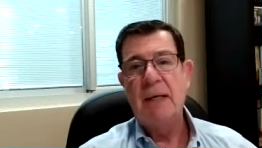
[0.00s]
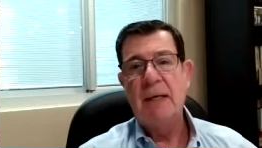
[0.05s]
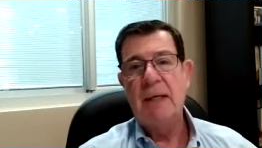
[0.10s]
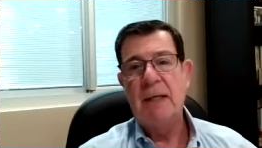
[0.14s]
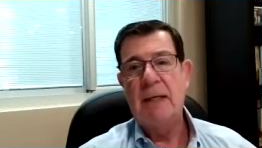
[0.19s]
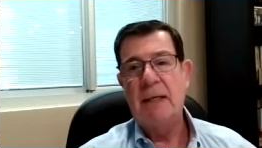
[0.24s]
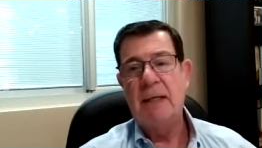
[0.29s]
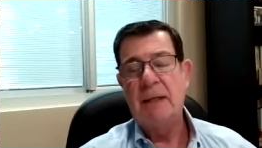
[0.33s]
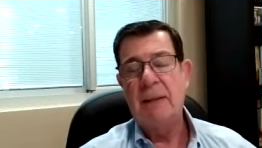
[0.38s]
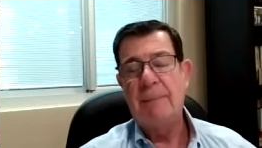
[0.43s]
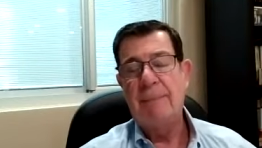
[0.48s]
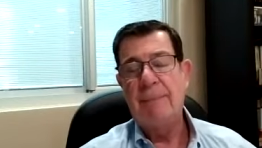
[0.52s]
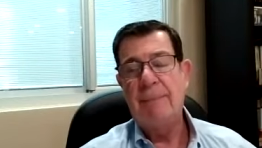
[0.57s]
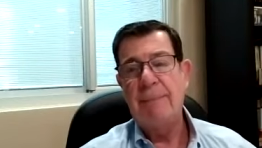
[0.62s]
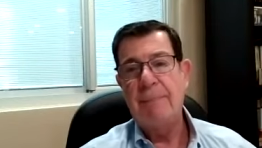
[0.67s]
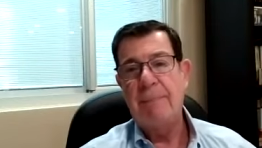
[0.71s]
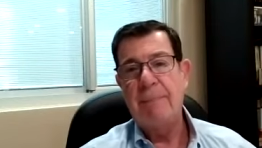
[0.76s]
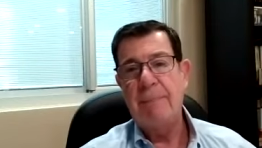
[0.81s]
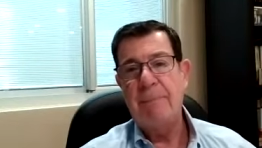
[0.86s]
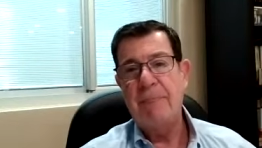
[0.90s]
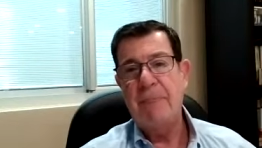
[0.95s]

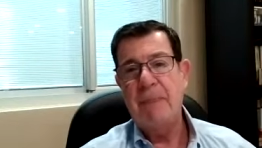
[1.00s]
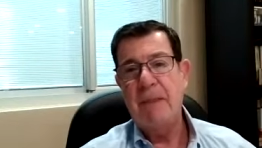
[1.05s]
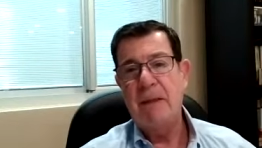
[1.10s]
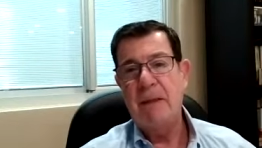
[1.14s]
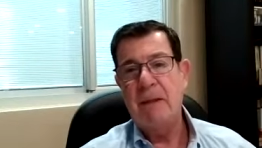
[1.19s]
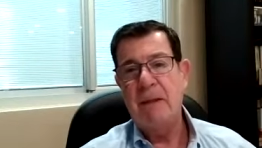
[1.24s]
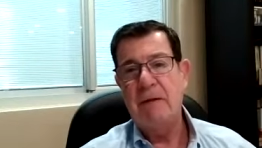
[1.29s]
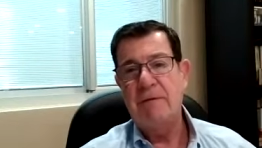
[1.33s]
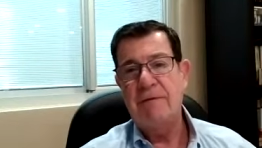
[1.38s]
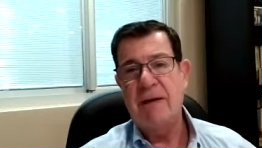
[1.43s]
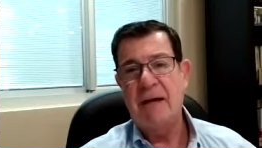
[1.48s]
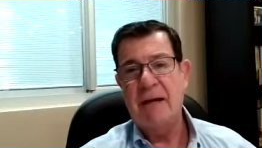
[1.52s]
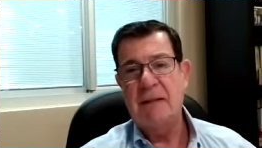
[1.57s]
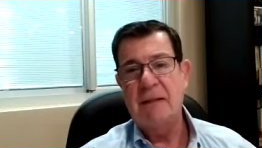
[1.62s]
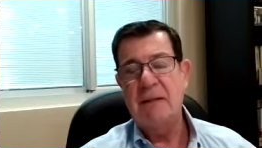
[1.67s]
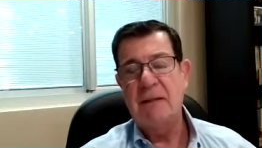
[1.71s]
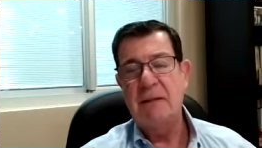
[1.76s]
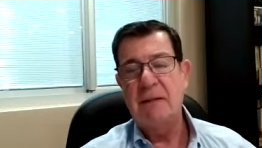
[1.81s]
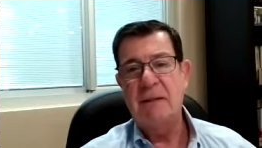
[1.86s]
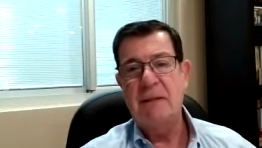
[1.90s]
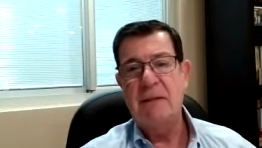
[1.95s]
Um, in fact,
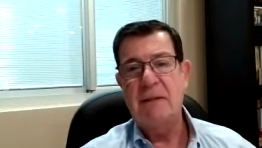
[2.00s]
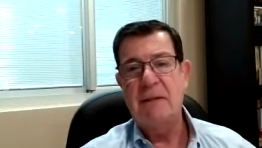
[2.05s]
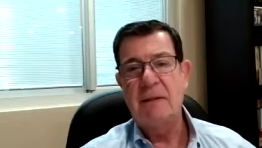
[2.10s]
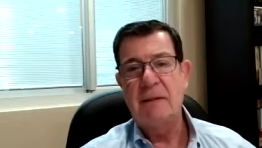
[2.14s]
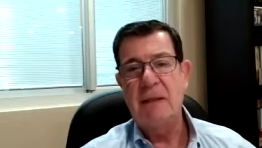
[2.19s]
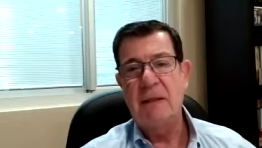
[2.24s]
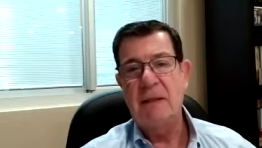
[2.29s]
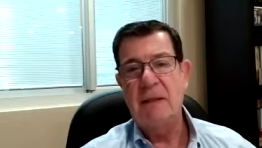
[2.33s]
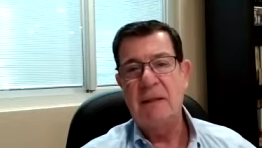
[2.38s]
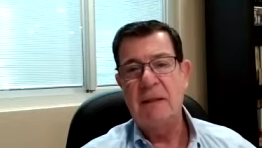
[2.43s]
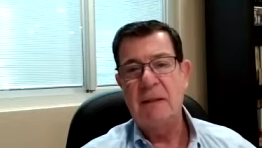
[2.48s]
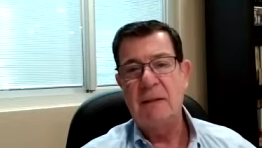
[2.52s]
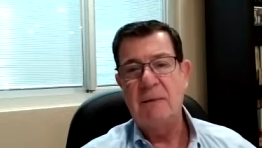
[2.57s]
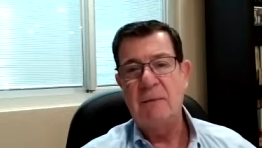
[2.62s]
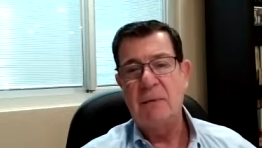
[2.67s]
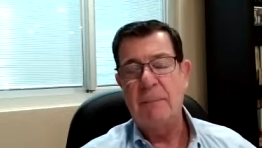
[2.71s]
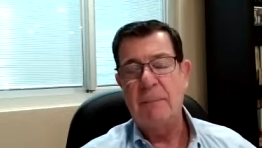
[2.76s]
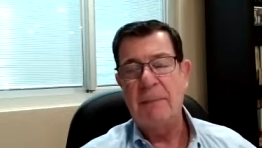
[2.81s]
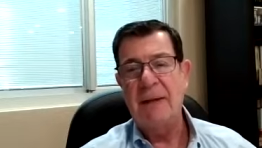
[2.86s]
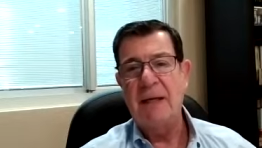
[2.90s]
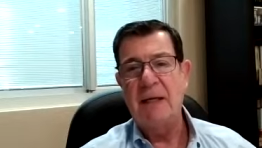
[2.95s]
in the, in the
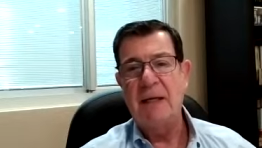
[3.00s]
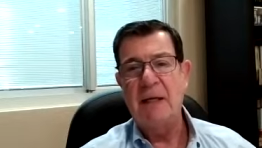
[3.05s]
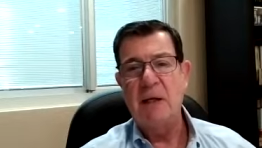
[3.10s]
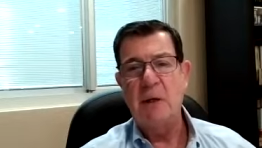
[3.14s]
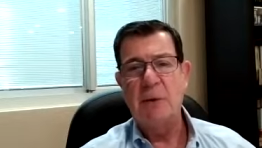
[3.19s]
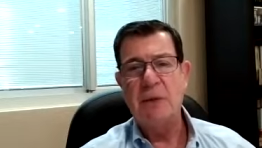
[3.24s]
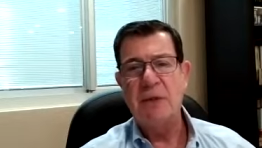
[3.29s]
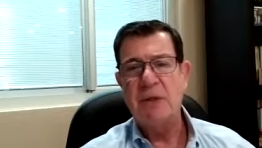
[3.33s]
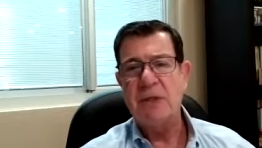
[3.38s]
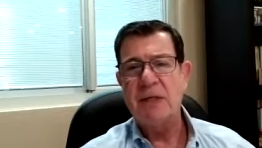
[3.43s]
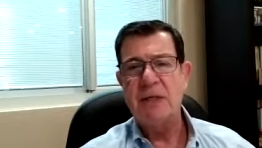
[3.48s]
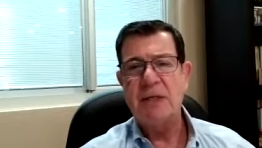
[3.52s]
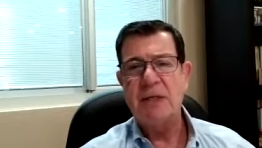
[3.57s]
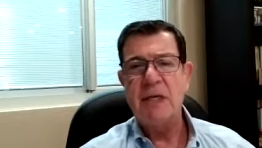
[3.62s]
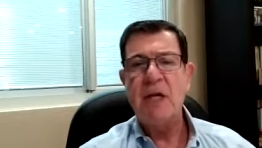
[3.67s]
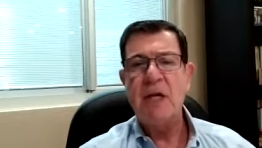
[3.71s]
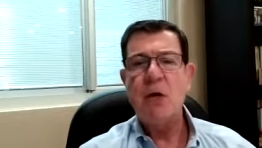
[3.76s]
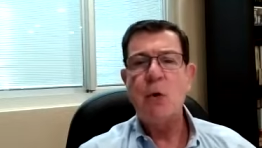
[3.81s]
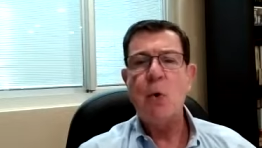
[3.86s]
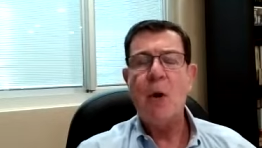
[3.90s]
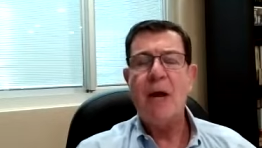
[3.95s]
rabbinic literature, it says,
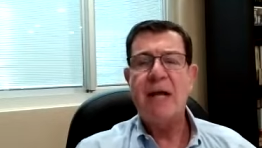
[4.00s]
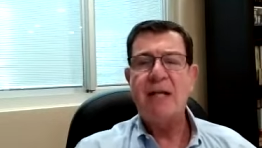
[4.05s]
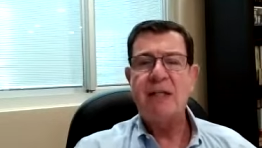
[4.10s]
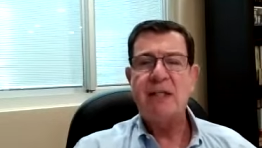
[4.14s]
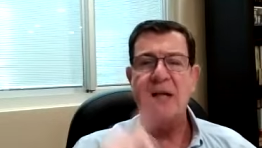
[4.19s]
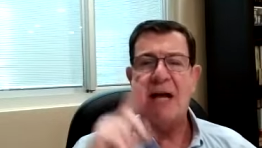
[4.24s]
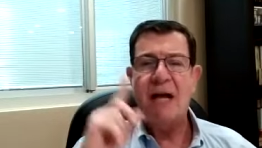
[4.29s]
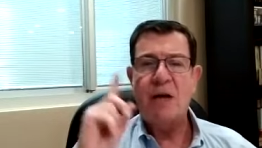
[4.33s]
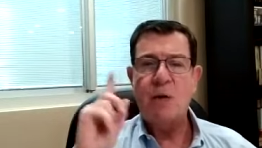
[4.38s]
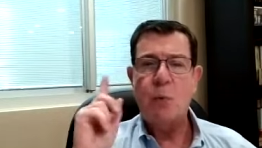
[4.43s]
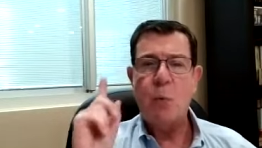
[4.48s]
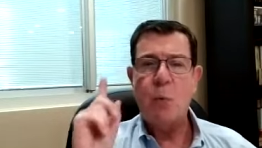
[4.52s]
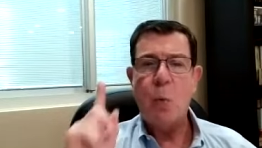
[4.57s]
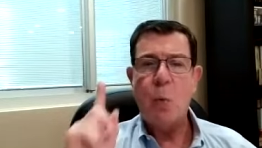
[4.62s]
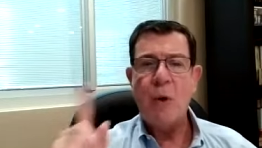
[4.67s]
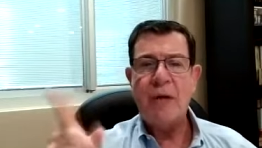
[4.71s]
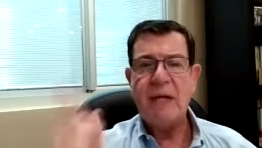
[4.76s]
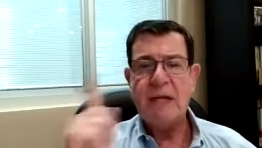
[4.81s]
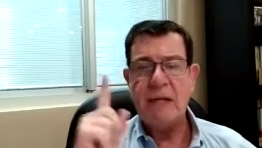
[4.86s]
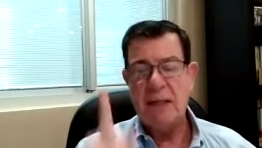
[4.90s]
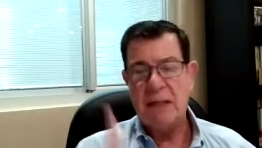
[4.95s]
He who has not
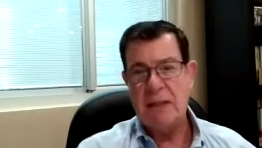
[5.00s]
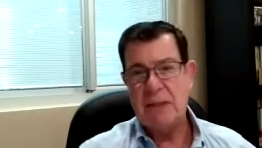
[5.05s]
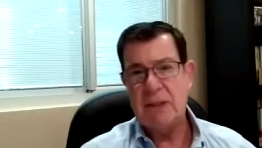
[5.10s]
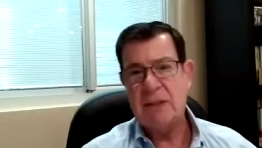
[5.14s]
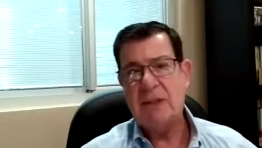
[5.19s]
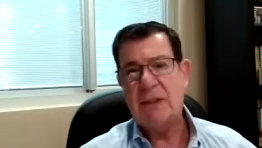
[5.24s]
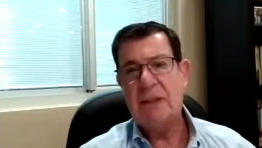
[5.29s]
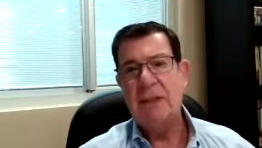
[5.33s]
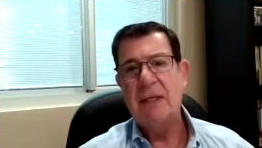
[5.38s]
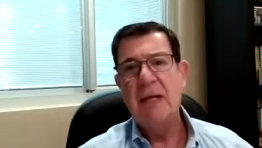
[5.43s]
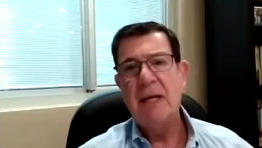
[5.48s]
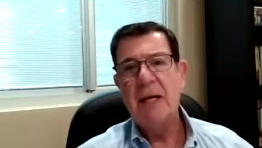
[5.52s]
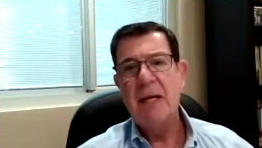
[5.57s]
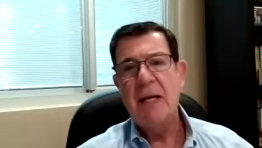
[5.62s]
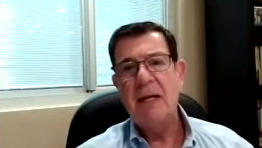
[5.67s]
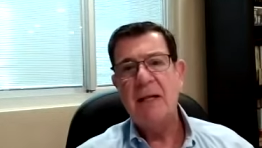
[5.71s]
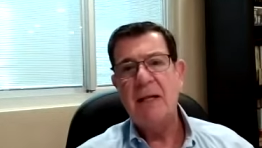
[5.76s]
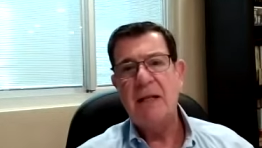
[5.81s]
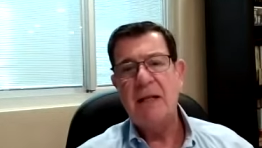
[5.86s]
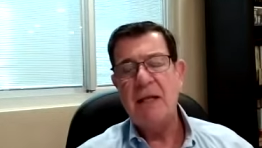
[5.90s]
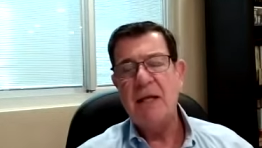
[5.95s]
witnessed
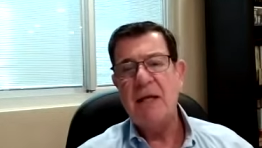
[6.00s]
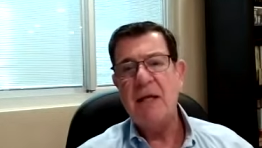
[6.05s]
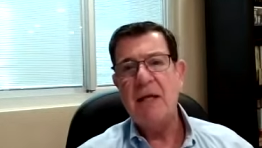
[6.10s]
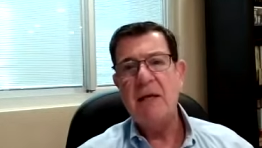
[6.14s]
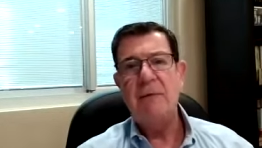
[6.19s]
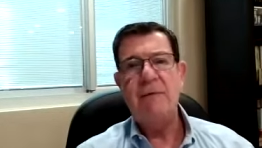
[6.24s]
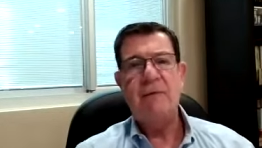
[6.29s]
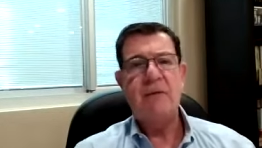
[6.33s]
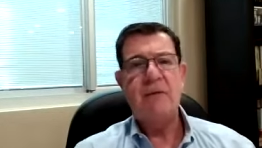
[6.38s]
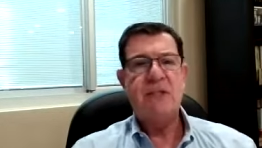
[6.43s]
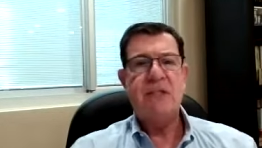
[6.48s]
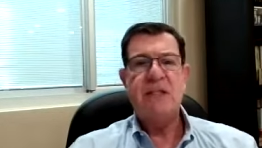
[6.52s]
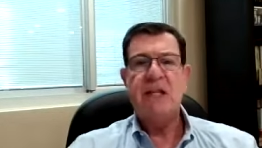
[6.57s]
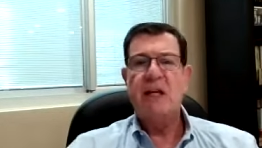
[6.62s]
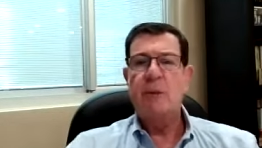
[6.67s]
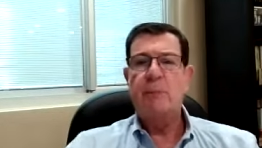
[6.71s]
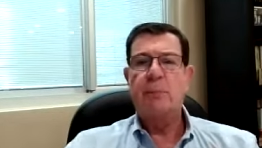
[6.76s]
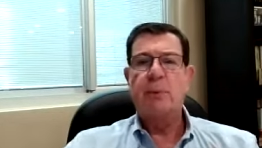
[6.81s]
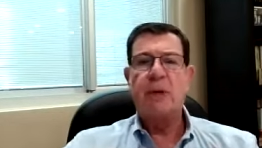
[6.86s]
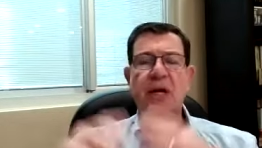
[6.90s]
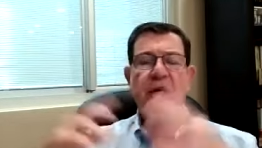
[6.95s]
the
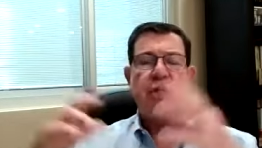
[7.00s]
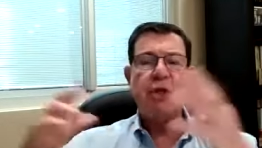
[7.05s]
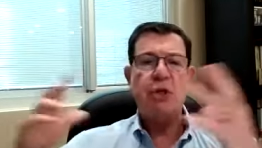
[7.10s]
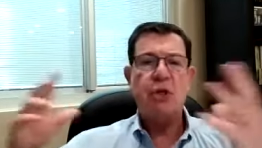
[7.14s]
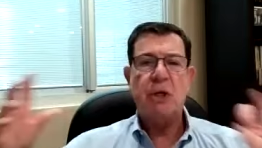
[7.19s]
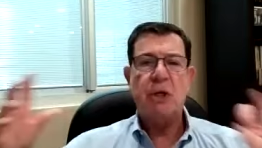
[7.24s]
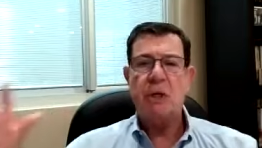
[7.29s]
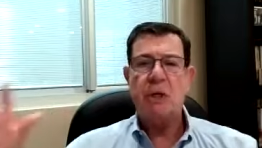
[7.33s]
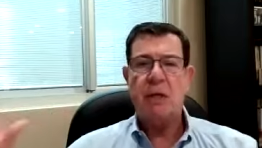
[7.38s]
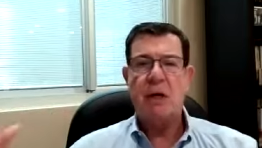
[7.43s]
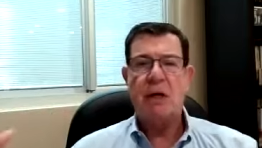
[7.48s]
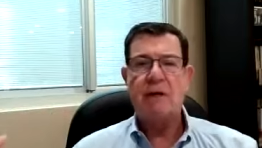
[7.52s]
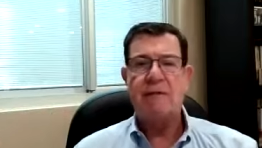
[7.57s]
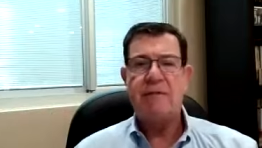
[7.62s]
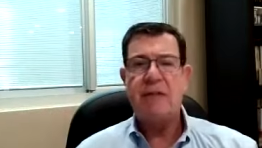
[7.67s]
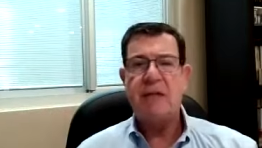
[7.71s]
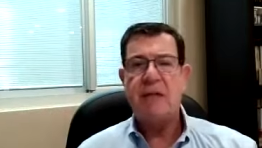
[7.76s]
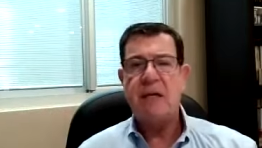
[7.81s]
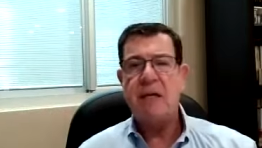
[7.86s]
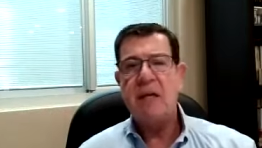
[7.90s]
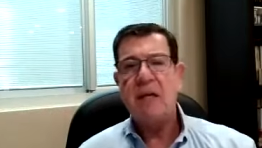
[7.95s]
celebration of
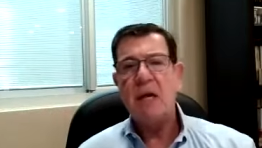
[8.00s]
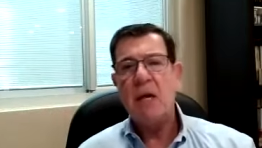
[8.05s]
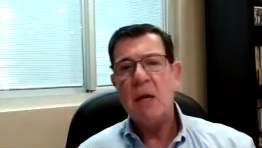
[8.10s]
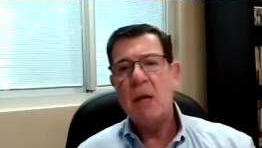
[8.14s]
the,